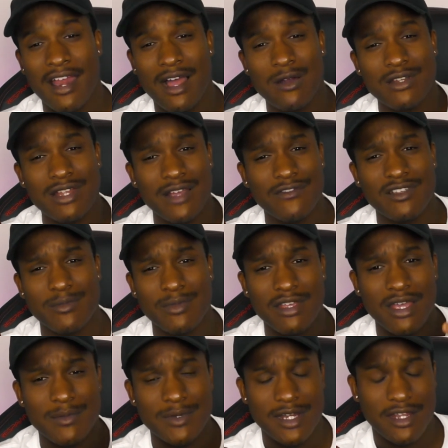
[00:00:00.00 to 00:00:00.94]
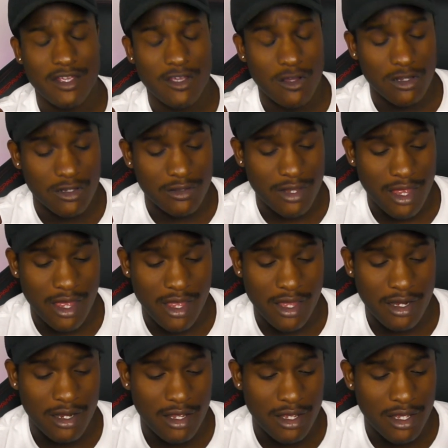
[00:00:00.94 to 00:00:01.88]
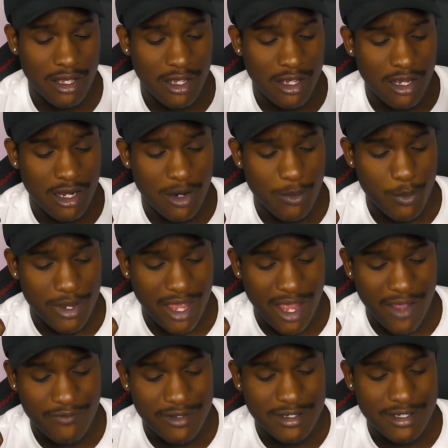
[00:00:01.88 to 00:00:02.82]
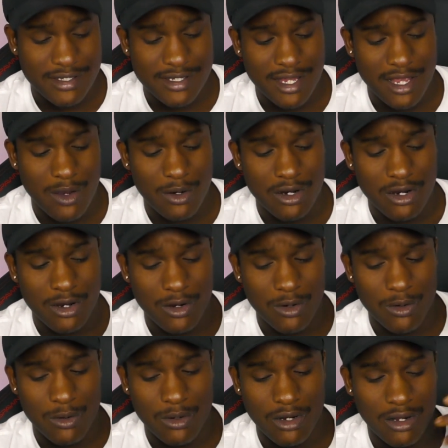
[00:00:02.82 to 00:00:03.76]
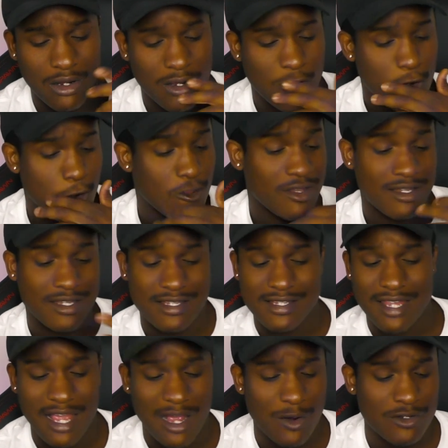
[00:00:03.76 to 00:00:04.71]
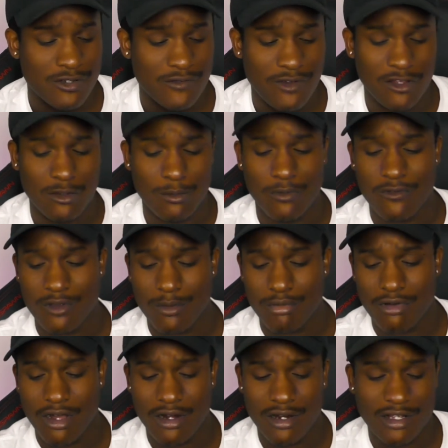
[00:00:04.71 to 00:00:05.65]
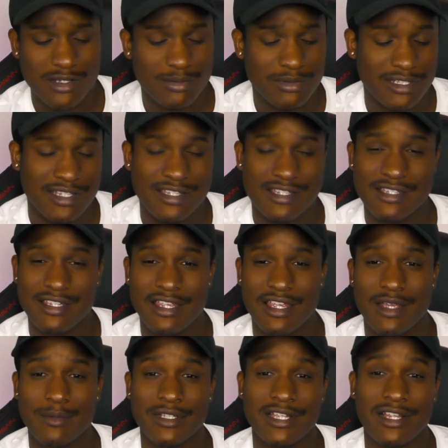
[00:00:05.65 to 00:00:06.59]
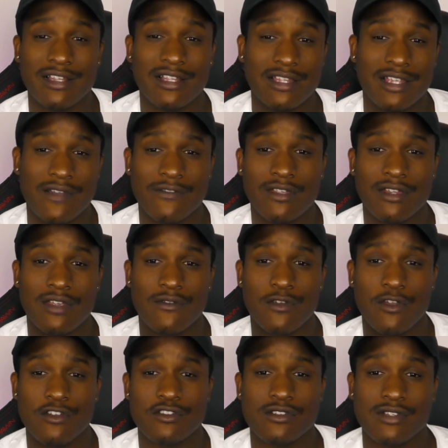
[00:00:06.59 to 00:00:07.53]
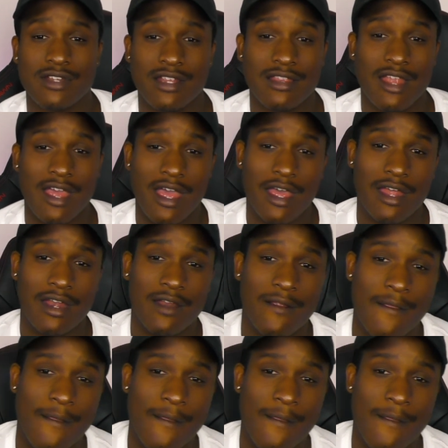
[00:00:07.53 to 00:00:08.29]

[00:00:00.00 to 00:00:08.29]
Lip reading: I'll definitely be updating y'all on that. We have the discount code or the discounts available for the products, please DM Leakly Lifted if you're interested in that.